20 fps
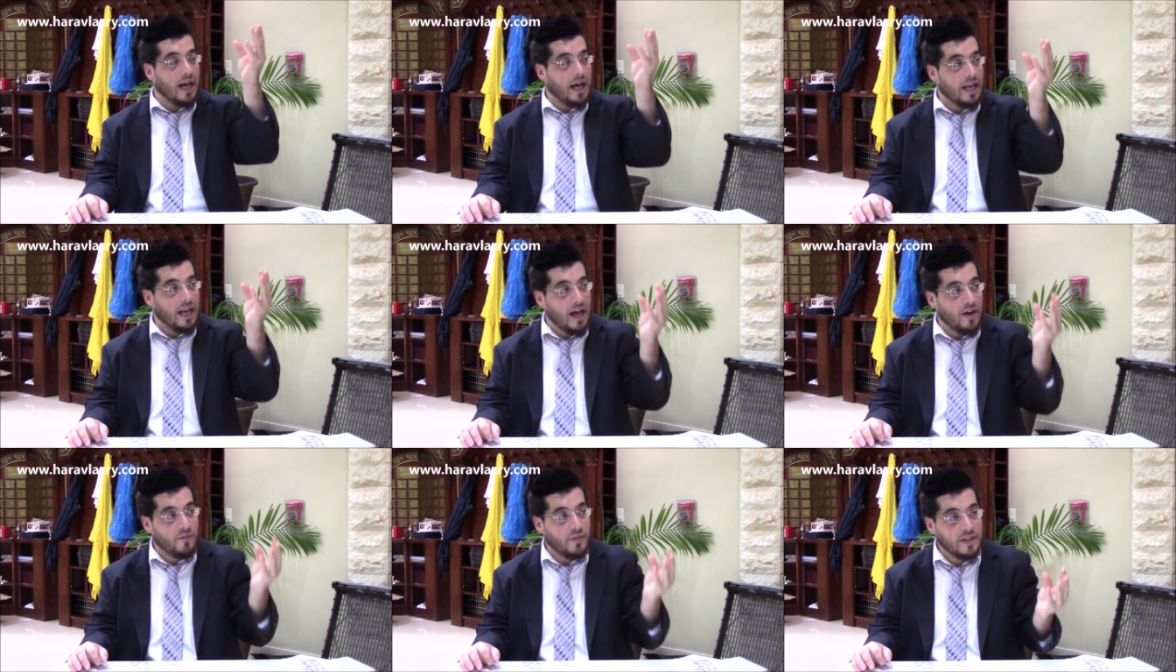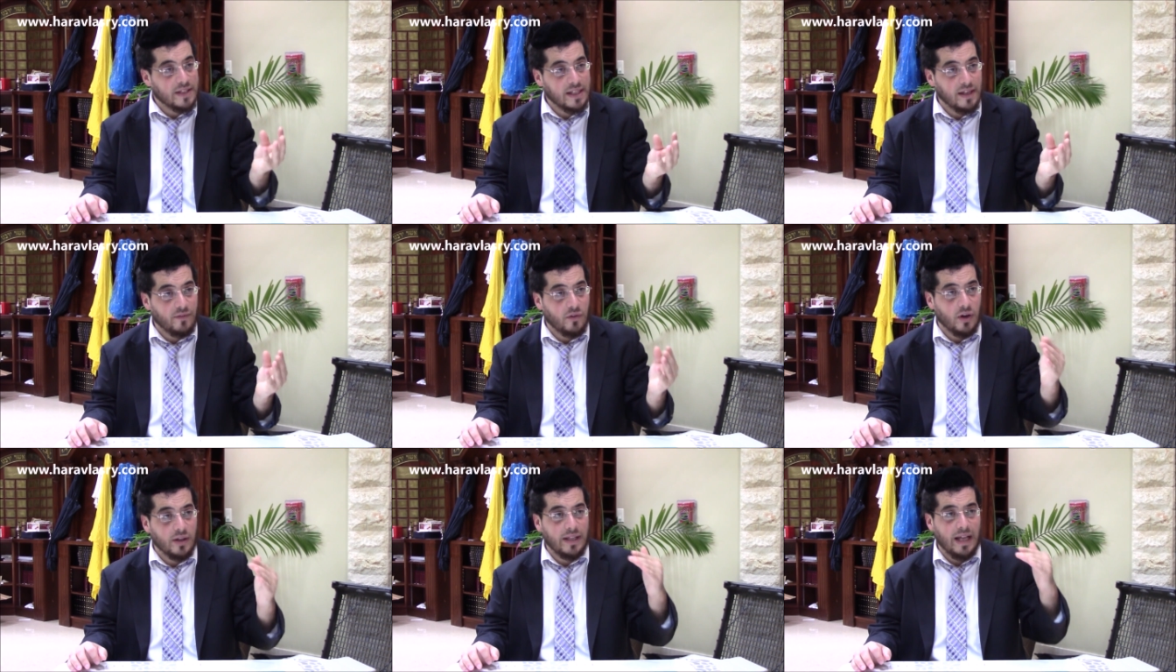Anaf Etz
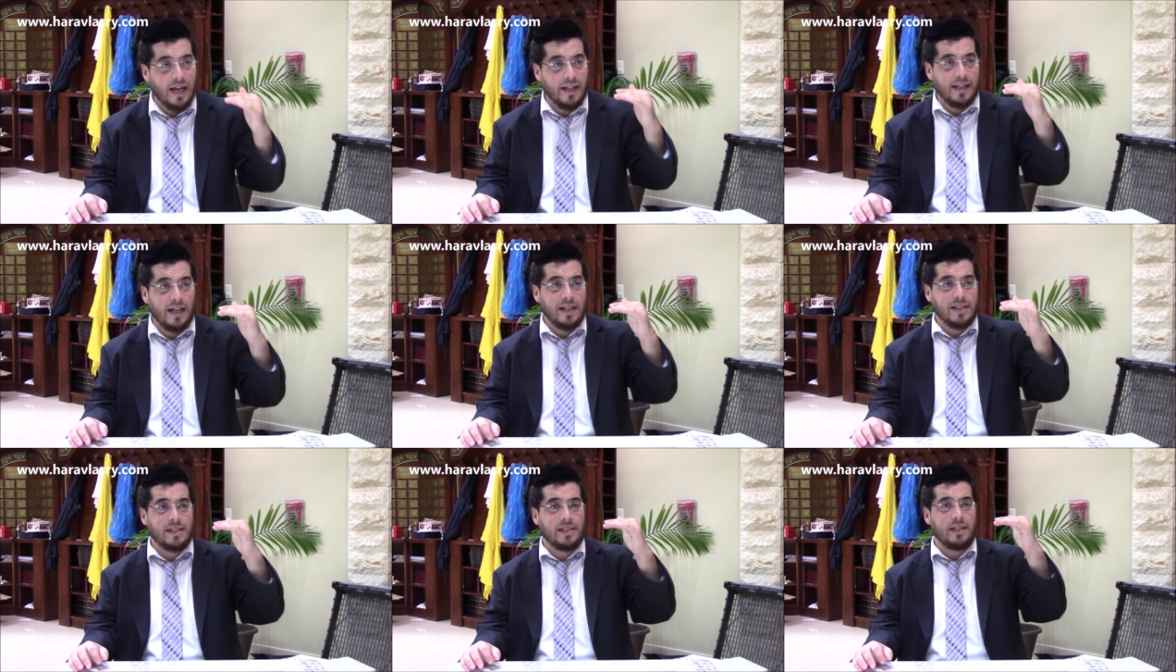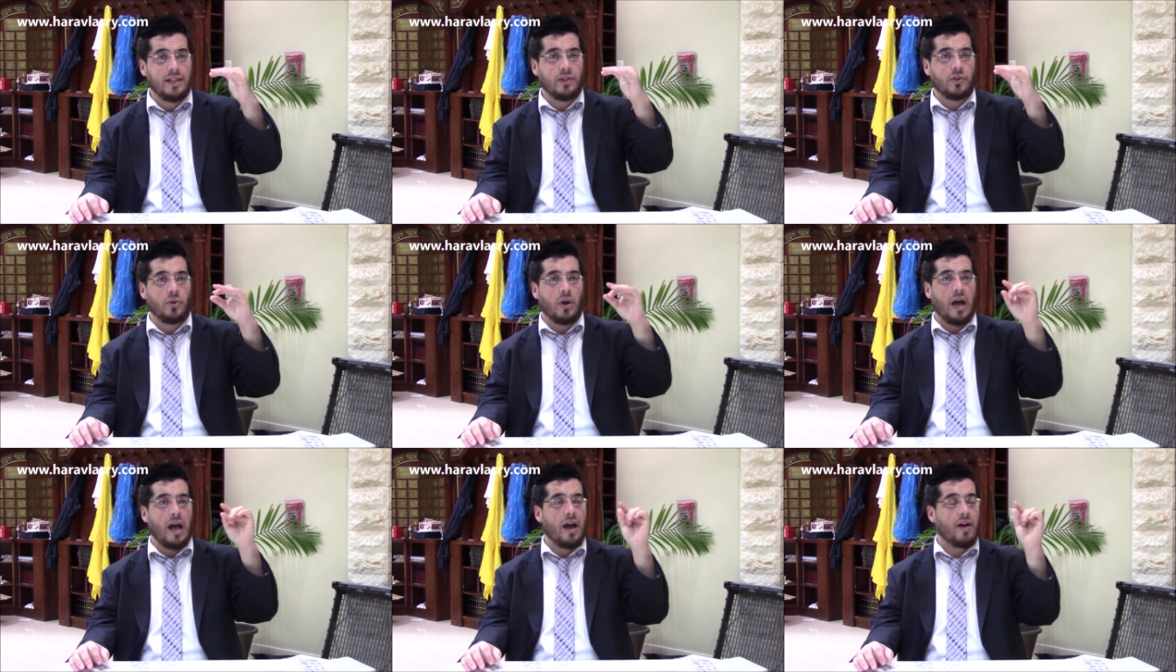Avot, the Adas need
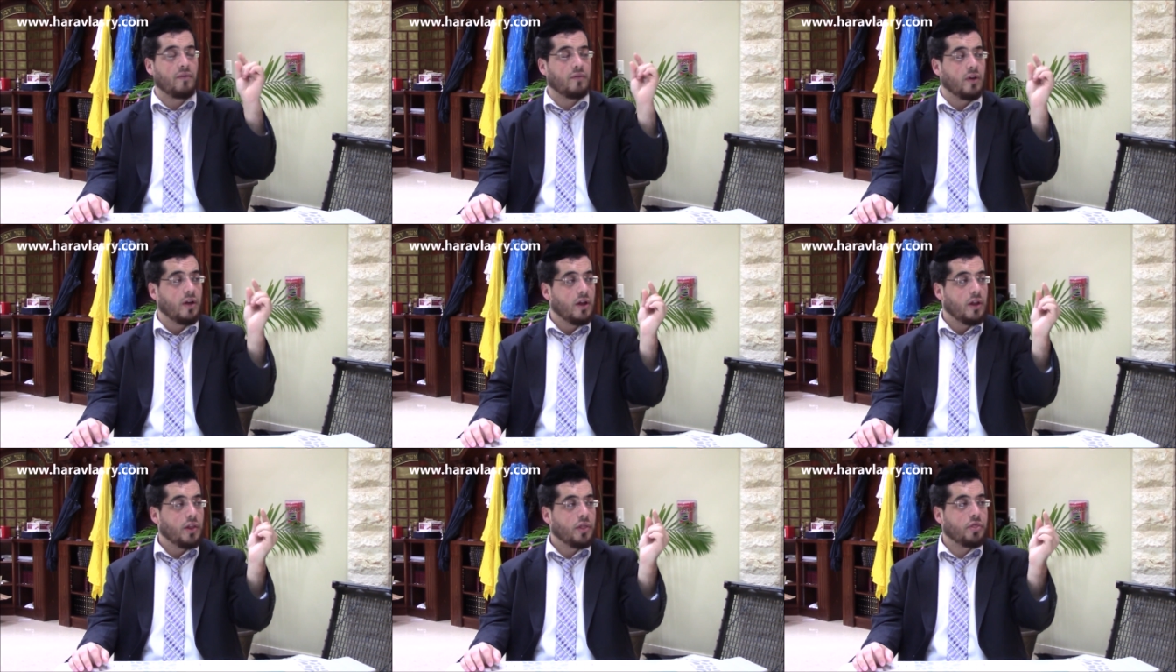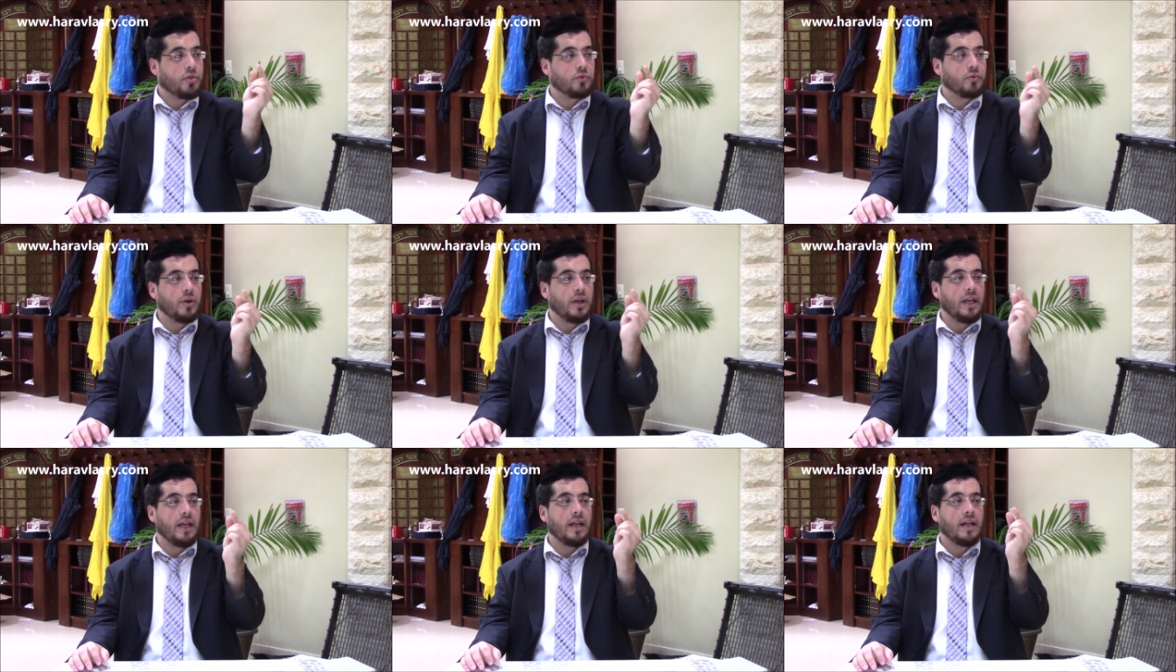to have
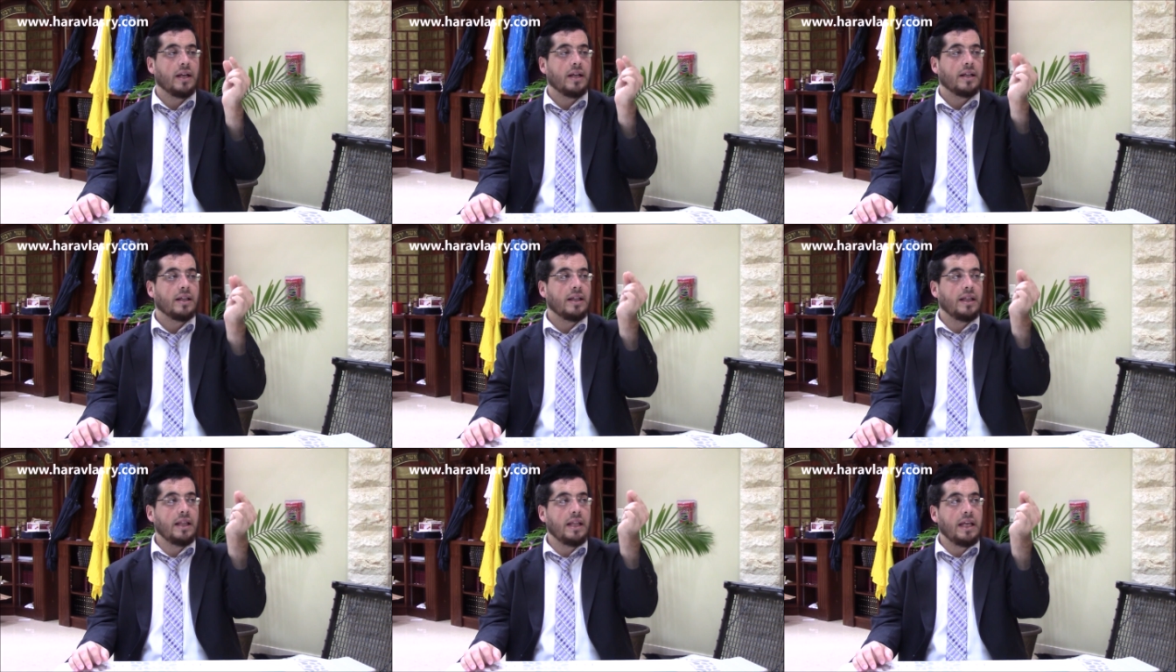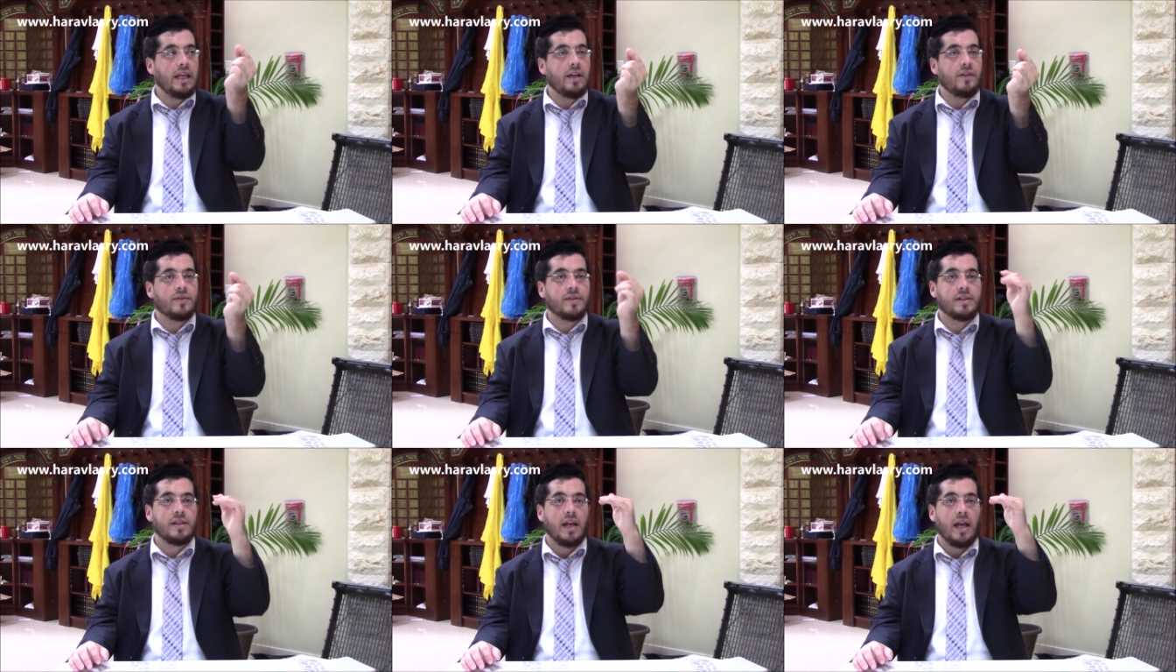3
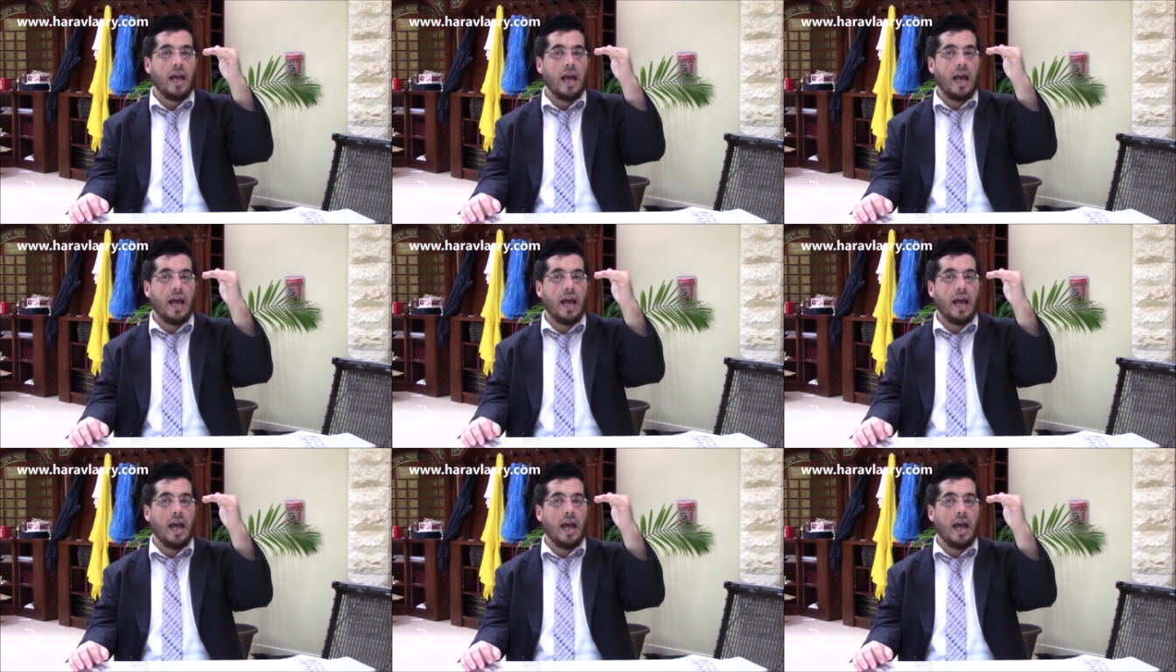leaves.